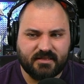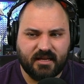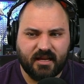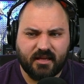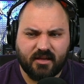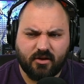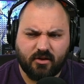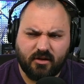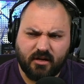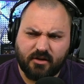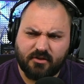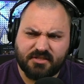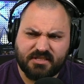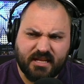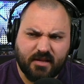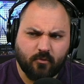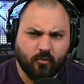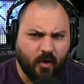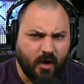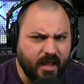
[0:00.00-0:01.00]
And I couldn't
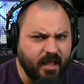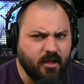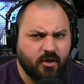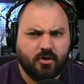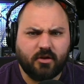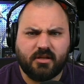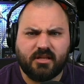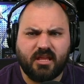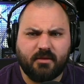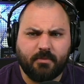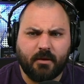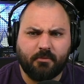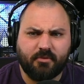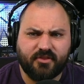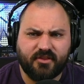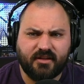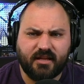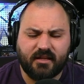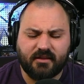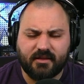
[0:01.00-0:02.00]
understand why I couldn't keep up with
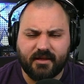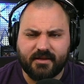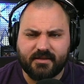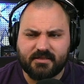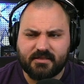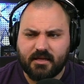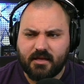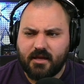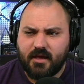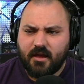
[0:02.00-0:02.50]
the deadlines.